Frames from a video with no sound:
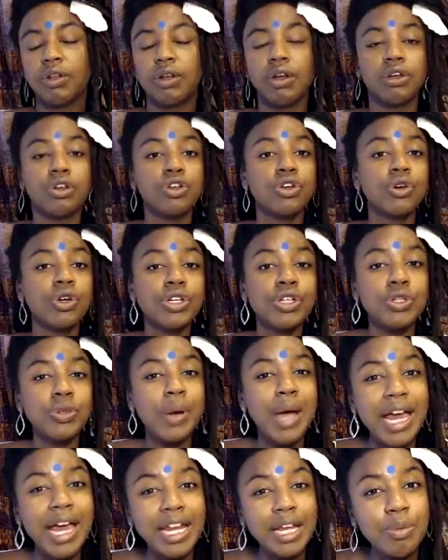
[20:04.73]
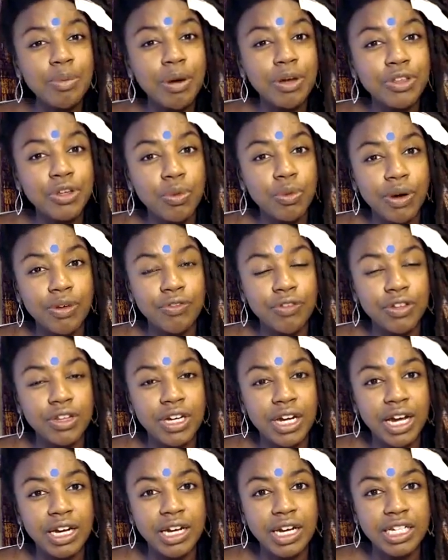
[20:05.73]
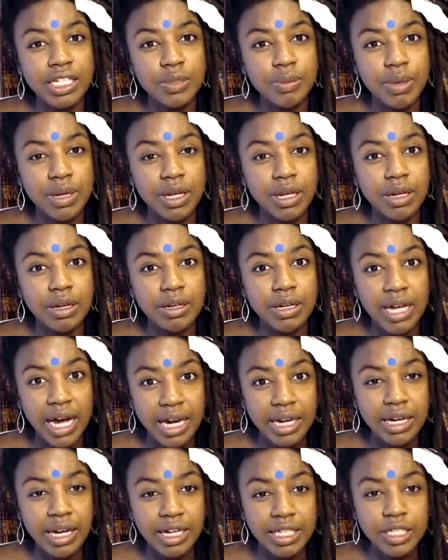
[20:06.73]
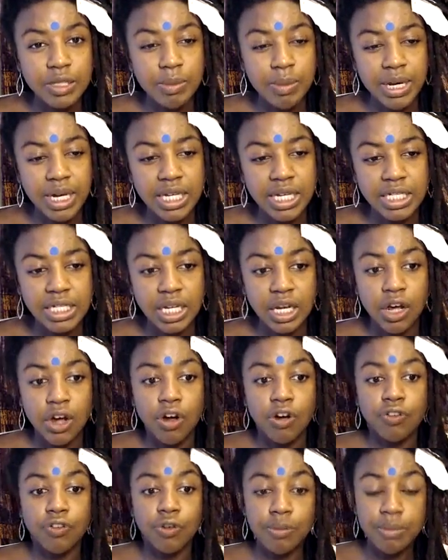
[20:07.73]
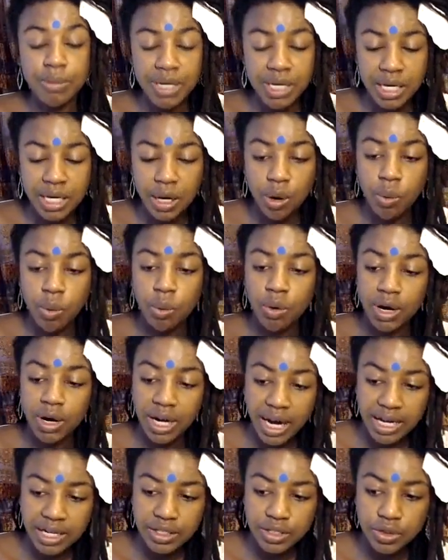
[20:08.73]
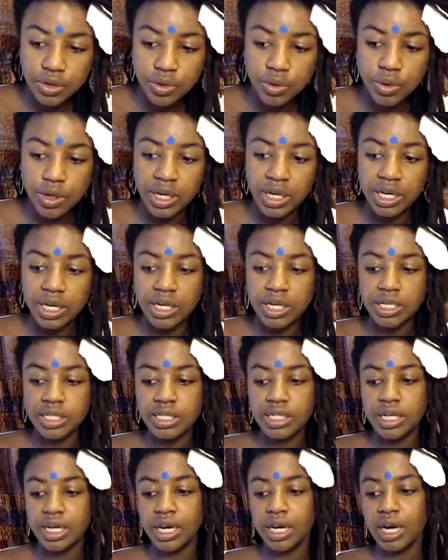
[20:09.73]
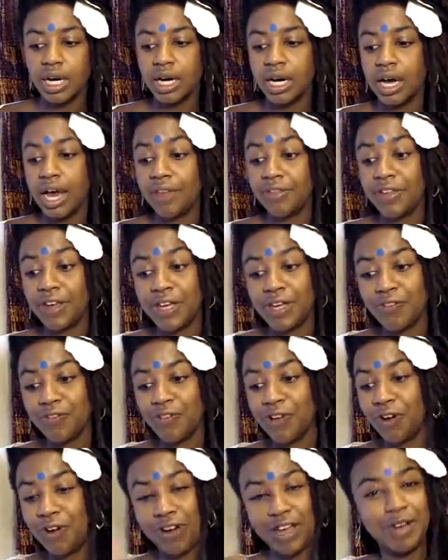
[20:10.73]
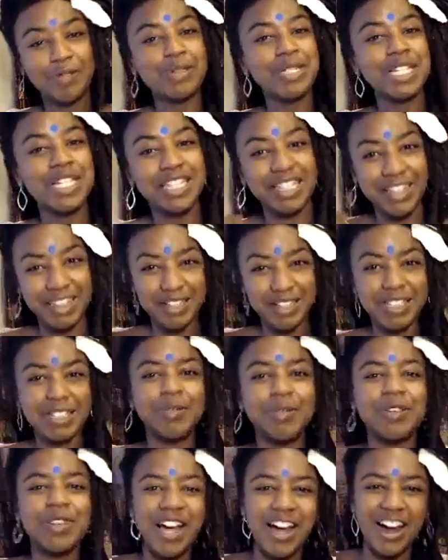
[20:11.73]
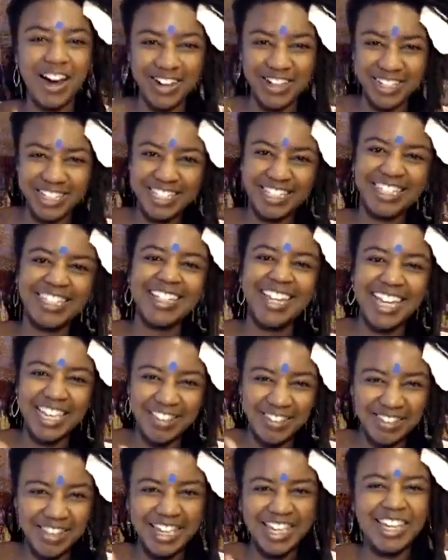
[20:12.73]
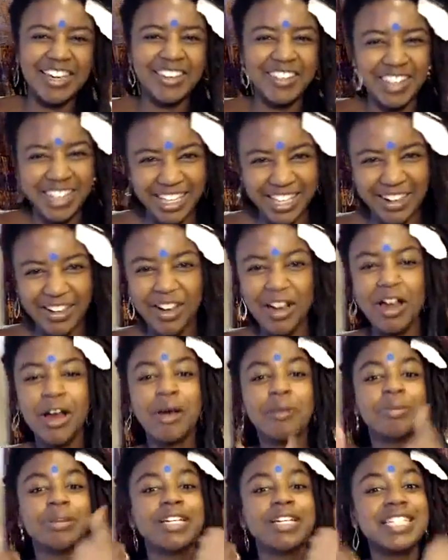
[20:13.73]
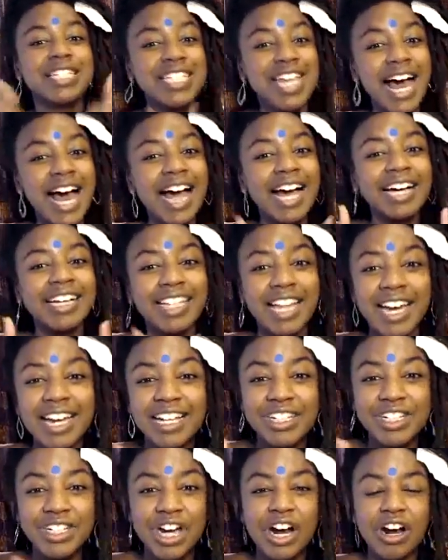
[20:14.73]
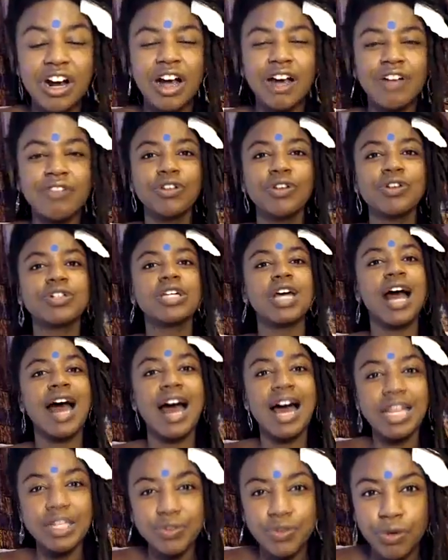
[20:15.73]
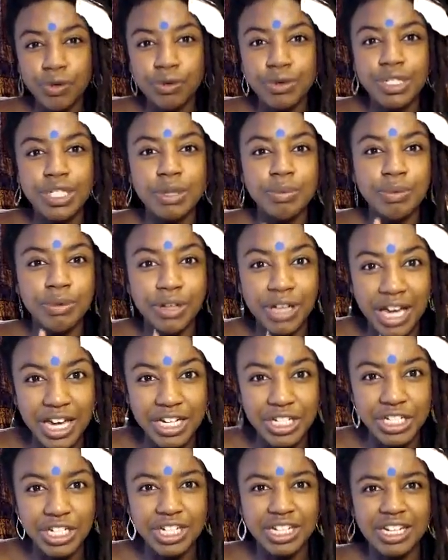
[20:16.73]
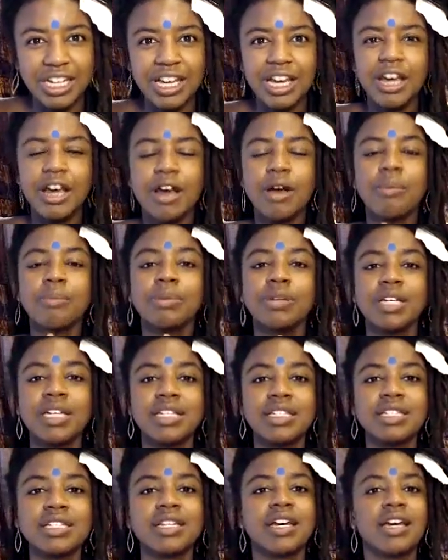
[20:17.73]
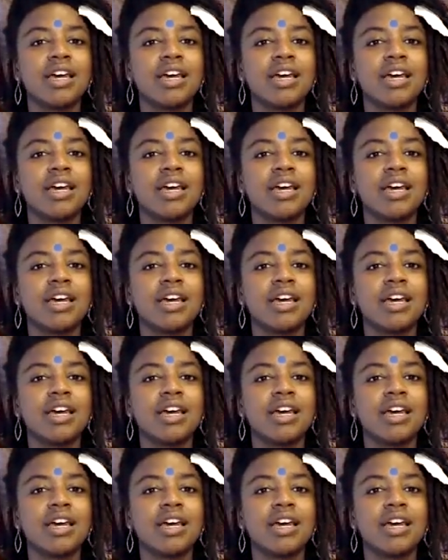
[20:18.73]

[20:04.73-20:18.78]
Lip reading: You can do any breath you want for the nine next minutes. For me, what I do is, and thank you for, okay, I'm seeing the thumbs up and the hearts. Thank you, thank you, thank you. Please tag, like, share. I've learned to ask for reciprocation. Please